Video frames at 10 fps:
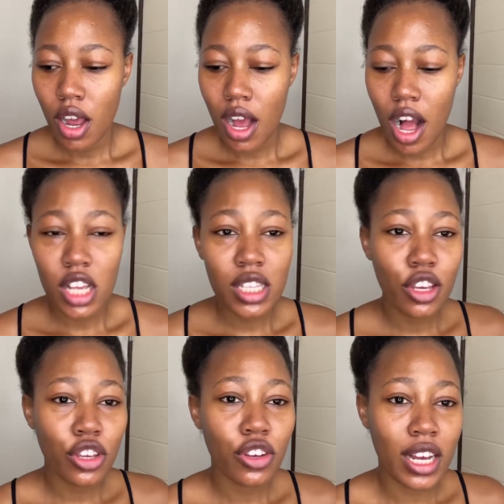asking
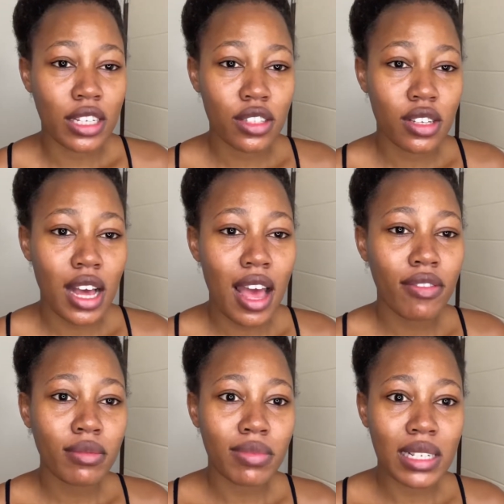you guys
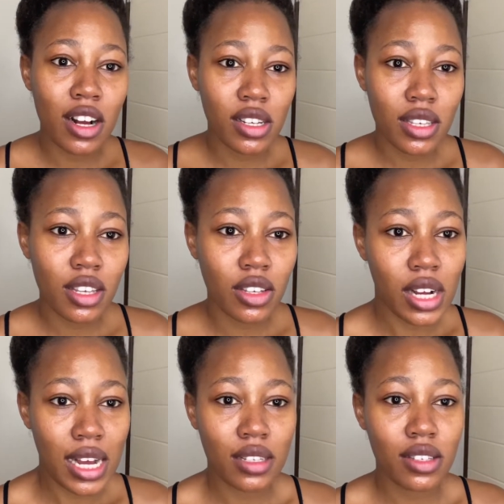
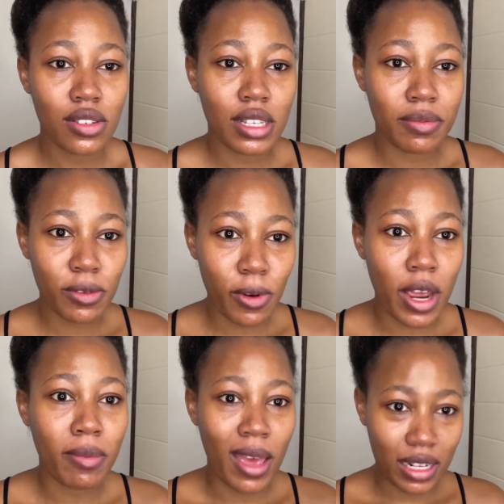to
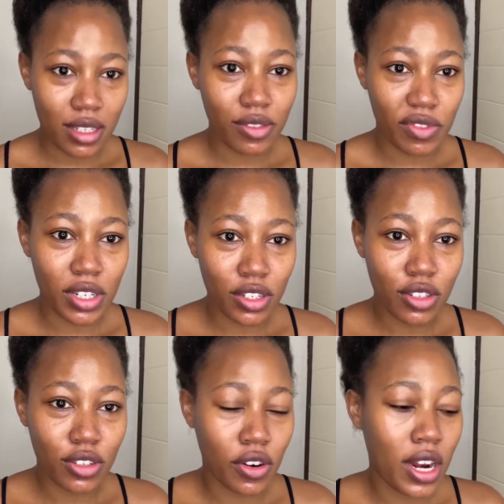subscribe actively,
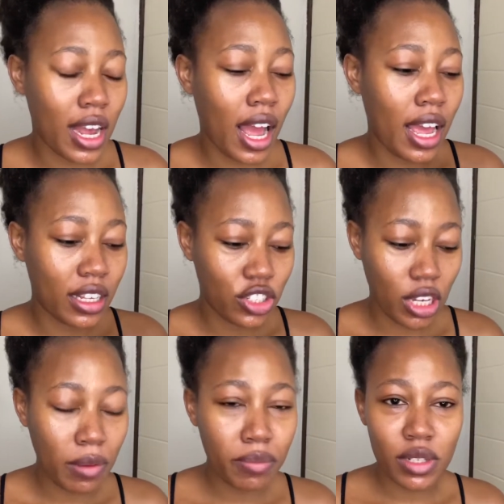you know, like I
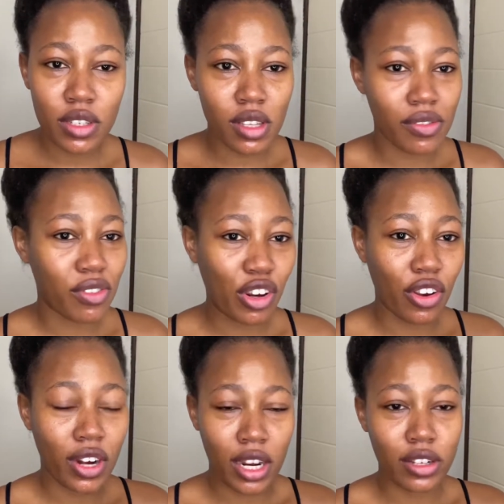jump into the video
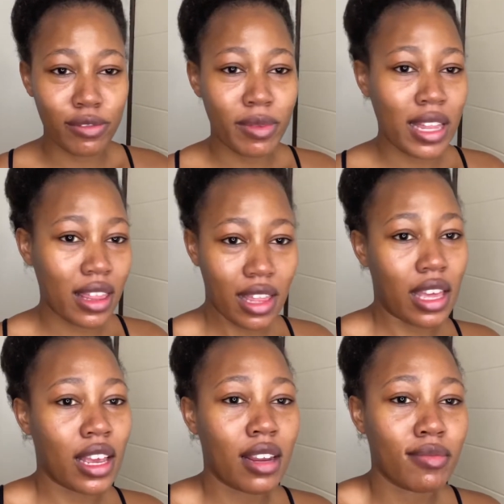and I do my
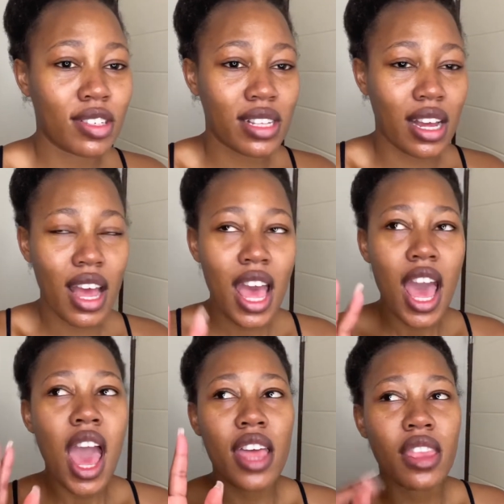thing and I'm just like
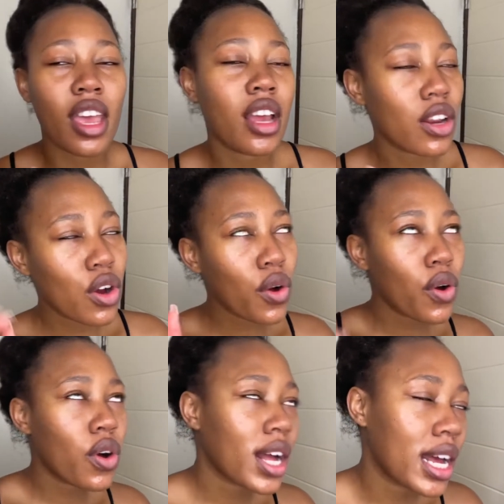at the end,
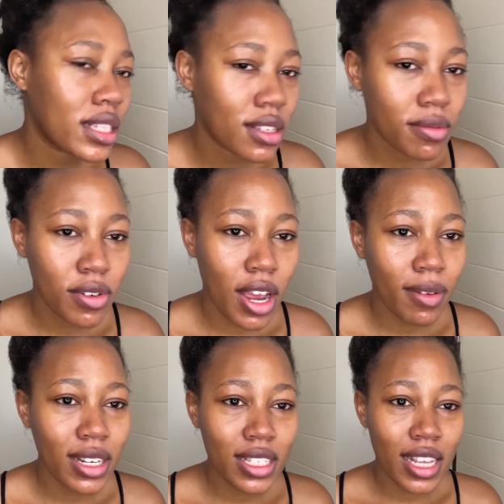oh guys, subscribe.
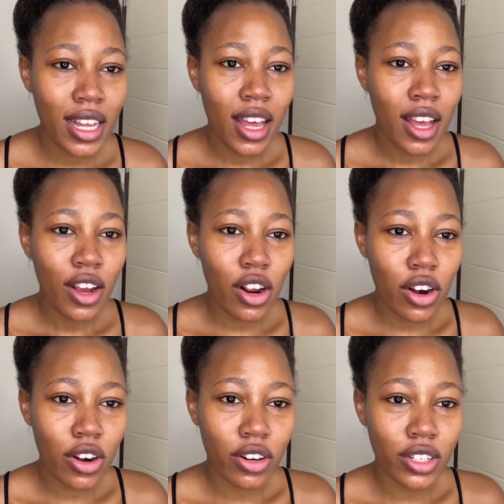And it's like,
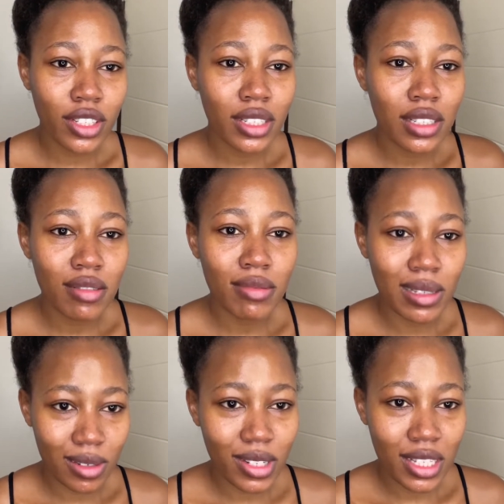girl, you need to be
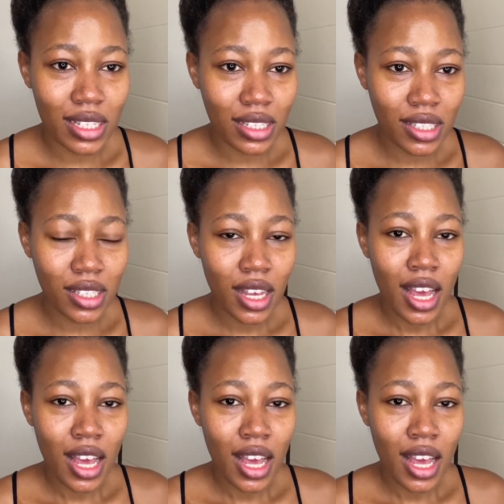doing this